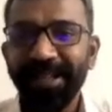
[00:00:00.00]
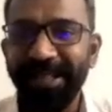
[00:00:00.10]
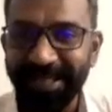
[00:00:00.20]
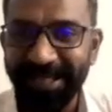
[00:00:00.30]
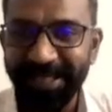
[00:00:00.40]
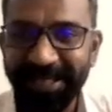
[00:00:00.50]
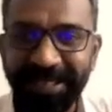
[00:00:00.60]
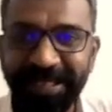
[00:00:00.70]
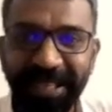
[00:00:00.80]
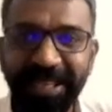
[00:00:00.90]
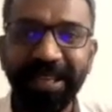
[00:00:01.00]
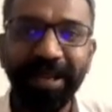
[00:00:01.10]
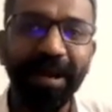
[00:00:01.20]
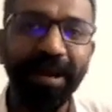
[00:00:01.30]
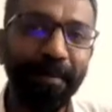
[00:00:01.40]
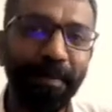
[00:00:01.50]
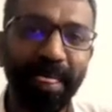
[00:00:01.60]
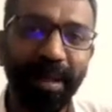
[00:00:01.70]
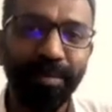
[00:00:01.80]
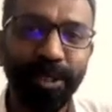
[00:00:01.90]
the city
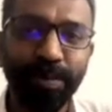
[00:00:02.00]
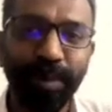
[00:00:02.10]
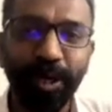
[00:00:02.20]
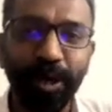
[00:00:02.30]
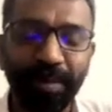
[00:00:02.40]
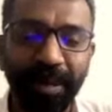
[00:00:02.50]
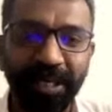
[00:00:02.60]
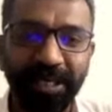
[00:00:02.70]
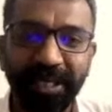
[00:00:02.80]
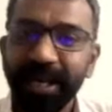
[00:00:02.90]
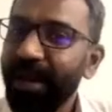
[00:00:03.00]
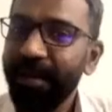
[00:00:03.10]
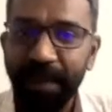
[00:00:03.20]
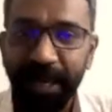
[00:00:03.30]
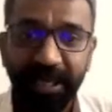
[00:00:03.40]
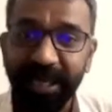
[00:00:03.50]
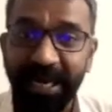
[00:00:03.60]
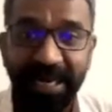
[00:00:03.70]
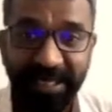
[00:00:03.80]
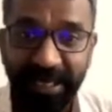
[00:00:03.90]
municipal corporation. But
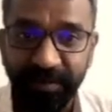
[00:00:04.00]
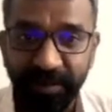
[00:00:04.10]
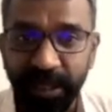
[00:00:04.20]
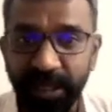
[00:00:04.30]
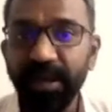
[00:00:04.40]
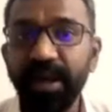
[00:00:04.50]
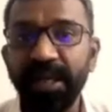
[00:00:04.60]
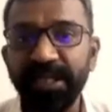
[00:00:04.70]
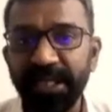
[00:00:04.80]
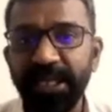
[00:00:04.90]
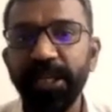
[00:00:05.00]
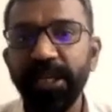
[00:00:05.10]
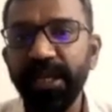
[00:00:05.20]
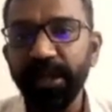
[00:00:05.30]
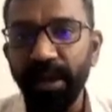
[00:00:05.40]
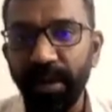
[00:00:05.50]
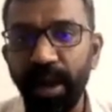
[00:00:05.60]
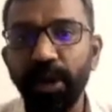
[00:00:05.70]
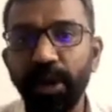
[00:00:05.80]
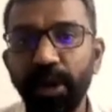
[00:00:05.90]
that doesn't work. A city
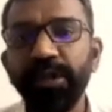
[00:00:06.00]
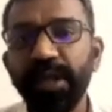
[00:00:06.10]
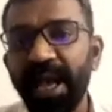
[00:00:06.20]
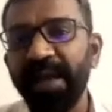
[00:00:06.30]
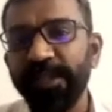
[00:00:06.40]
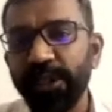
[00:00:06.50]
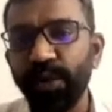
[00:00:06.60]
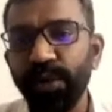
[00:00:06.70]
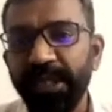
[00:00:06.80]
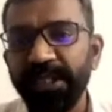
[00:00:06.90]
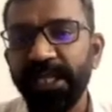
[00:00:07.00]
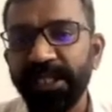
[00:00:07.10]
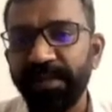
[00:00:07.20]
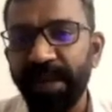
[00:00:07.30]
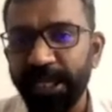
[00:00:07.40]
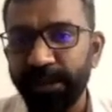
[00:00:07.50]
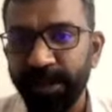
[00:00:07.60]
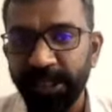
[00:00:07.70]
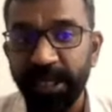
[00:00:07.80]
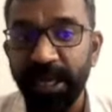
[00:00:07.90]
should have its own disaster
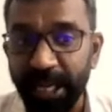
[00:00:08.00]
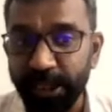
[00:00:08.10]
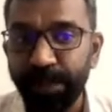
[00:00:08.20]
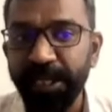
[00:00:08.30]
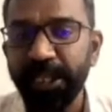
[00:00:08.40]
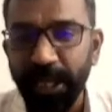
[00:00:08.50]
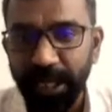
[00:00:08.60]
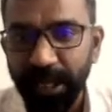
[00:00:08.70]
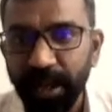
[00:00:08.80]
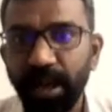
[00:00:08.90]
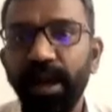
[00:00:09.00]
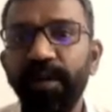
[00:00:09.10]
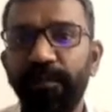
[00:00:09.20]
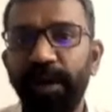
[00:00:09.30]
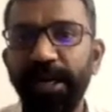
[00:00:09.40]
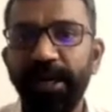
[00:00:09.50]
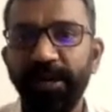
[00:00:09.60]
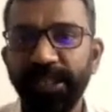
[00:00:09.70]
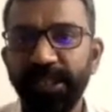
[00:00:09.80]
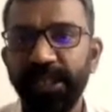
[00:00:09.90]
management cell, especially flood
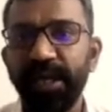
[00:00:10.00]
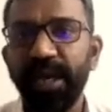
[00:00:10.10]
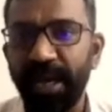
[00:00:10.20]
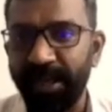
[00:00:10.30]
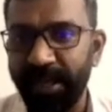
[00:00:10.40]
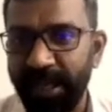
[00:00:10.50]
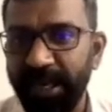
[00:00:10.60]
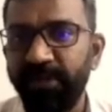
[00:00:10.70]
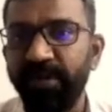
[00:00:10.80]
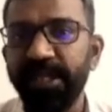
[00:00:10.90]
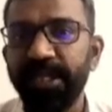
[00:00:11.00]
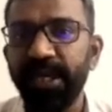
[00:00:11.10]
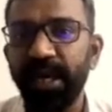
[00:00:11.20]
risk and heat risk